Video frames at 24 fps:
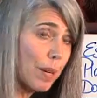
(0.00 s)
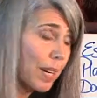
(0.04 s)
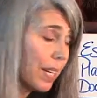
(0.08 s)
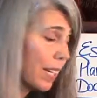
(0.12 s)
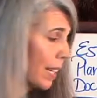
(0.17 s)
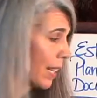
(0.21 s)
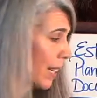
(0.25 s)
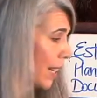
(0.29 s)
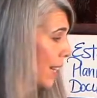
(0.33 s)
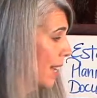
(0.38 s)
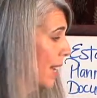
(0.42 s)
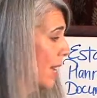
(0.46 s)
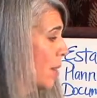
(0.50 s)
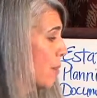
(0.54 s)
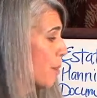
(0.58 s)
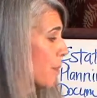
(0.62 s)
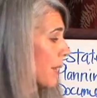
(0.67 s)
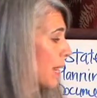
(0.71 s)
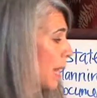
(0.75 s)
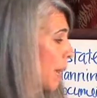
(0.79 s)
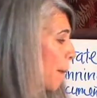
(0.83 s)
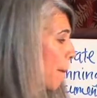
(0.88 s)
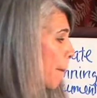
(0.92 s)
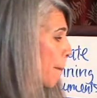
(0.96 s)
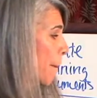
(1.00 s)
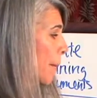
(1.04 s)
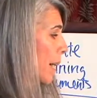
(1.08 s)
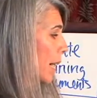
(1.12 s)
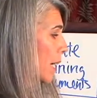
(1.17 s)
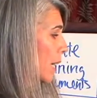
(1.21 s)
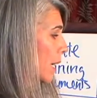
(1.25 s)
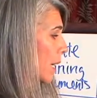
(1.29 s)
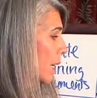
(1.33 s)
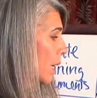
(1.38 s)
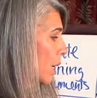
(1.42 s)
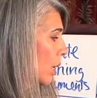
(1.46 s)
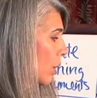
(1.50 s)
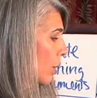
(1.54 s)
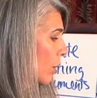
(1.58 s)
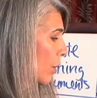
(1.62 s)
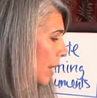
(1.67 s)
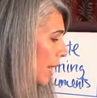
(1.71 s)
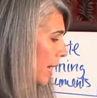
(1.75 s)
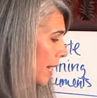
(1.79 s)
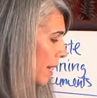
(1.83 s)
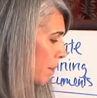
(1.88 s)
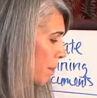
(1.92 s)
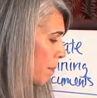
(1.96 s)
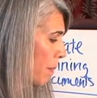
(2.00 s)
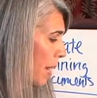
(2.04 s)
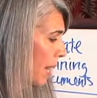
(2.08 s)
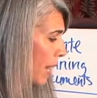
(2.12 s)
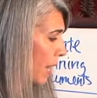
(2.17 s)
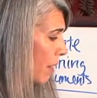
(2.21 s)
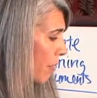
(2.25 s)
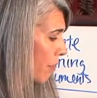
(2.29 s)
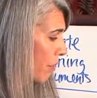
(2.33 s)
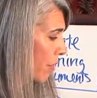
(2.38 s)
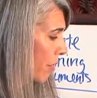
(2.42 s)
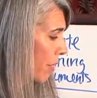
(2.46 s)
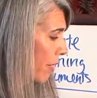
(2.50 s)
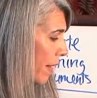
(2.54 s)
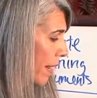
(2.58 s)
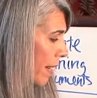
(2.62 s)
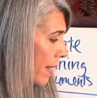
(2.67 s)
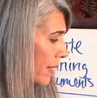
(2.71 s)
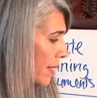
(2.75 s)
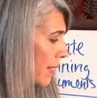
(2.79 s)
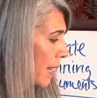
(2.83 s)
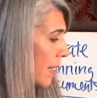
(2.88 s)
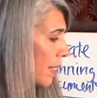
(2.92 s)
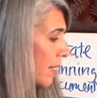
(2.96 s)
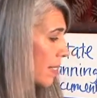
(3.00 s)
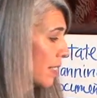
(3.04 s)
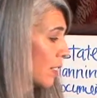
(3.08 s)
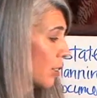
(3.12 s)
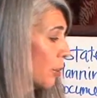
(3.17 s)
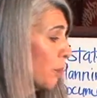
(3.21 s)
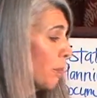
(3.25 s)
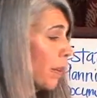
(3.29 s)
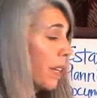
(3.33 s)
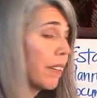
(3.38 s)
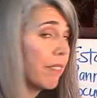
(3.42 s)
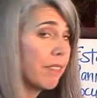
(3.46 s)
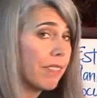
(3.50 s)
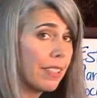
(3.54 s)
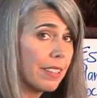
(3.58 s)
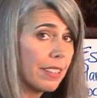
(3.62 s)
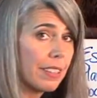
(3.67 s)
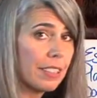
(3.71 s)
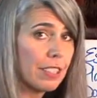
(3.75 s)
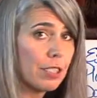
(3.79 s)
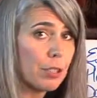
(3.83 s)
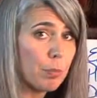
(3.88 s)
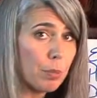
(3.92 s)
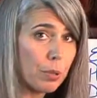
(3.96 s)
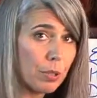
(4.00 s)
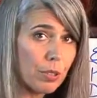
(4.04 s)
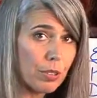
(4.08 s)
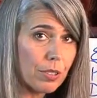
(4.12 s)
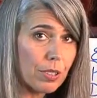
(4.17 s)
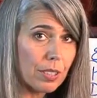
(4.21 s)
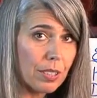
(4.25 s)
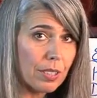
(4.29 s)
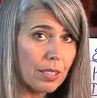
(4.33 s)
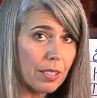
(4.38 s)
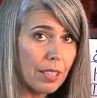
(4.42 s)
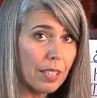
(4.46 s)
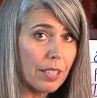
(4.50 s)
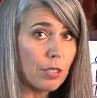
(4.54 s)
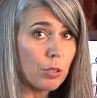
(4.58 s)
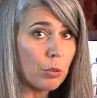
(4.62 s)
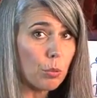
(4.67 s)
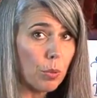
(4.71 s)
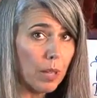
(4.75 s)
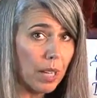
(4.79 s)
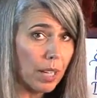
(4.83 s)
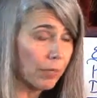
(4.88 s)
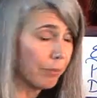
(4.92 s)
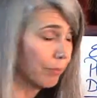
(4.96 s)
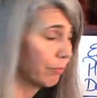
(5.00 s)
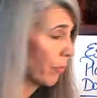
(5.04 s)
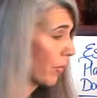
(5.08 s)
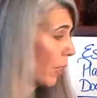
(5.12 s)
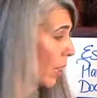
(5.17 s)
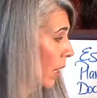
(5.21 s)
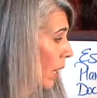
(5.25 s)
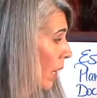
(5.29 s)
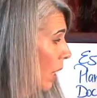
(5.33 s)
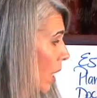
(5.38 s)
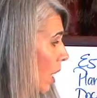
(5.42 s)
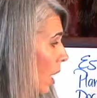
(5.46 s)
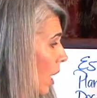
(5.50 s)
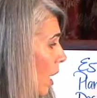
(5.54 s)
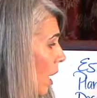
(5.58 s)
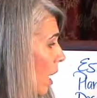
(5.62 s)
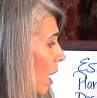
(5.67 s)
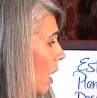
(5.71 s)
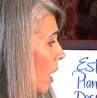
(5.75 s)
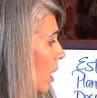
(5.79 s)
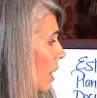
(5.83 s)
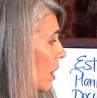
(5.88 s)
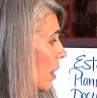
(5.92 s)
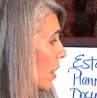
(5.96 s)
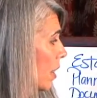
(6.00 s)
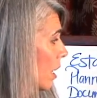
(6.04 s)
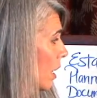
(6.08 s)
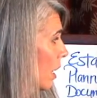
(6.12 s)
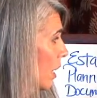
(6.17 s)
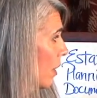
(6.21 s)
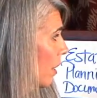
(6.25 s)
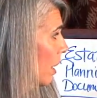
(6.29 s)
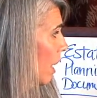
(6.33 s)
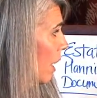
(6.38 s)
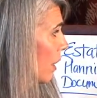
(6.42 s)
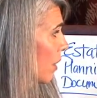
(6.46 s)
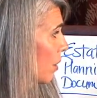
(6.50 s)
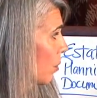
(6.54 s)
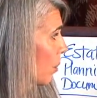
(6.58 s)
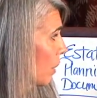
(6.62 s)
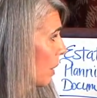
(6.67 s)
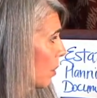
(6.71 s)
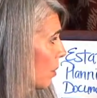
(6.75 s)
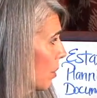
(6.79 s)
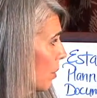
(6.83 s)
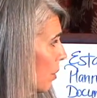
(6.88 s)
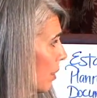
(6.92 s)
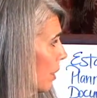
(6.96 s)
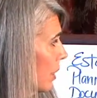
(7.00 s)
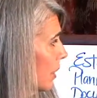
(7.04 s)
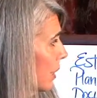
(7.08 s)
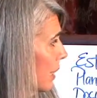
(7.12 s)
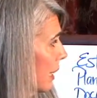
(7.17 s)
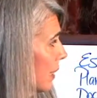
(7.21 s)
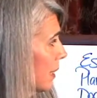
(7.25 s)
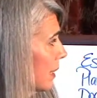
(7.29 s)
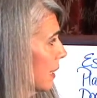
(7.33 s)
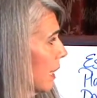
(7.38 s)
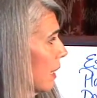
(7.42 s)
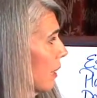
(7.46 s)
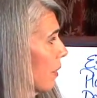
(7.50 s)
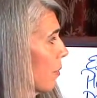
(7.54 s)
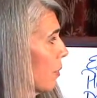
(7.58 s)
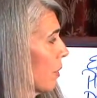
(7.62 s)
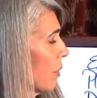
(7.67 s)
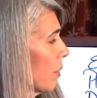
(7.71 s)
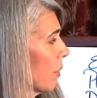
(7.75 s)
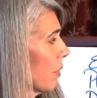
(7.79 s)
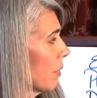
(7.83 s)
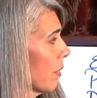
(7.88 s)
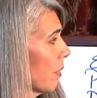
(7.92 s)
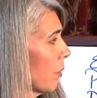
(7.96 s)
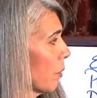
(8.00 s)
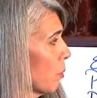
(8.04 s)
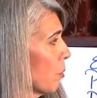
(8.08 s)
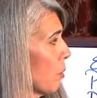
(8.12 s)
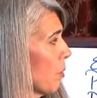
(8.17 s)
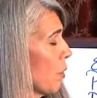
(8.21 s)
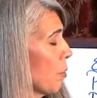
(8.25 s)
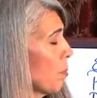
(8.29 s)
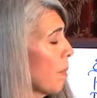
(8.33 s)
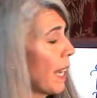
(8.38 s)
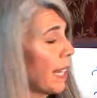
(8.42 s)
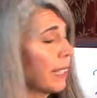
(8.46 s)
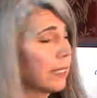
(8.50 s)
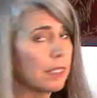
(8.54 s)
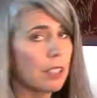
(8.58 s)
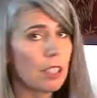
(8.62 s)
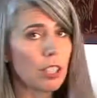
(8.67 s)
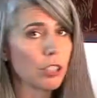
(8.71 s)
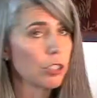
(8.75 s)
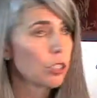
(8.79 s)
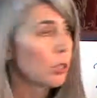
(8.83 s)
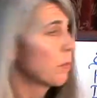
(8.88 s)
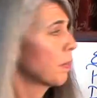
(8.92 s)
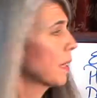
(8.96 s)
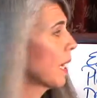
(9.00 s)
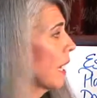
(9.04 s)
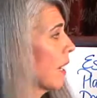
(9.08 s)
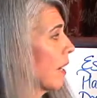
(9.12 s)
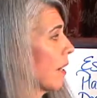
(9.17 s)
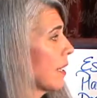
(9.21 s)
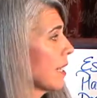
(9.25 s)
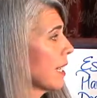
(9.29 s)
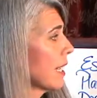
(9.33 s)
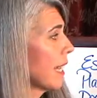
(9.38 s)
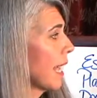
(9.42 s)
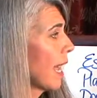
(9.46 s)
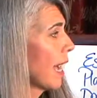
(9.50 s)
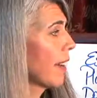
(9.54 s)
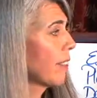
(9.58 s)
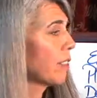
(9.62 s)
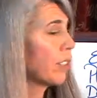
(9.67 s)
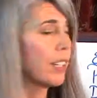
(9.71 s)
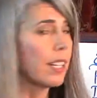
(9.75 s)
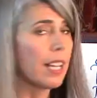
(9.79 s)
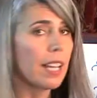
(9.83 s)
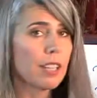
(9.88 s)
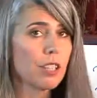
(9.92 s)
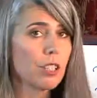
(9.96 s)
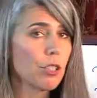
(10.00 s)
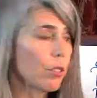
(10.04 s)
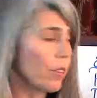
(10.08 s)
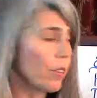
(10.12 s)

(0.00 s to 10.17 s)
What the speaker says: bucket. But that bucket could go ahead and pay for things that still benefit this person as well. The other way to do it is, let's say if we're moving past long-term care into the after-death